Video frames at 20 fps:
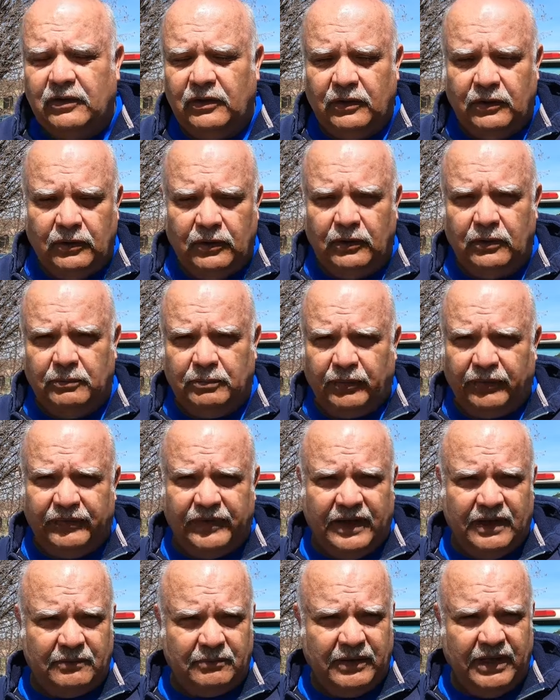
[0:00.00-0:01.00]
to
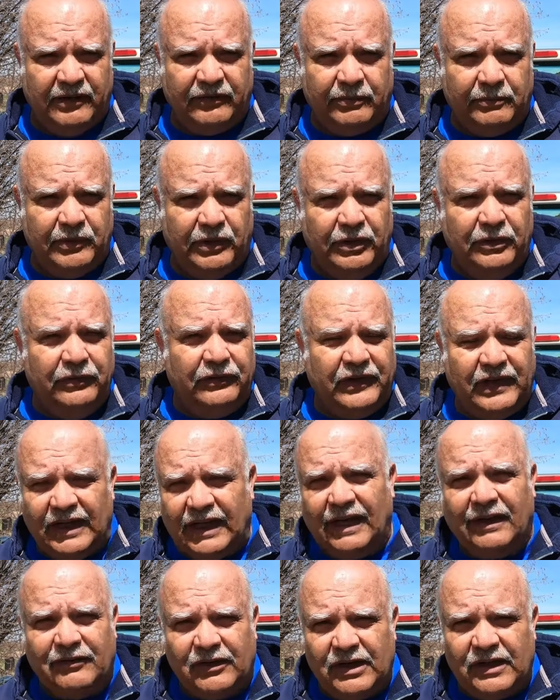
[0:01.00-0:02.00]
prevent me from
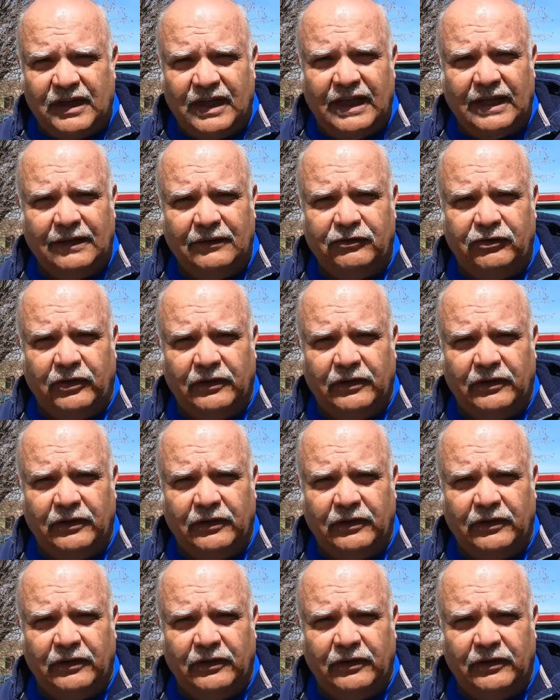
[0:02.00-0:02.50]
losing everything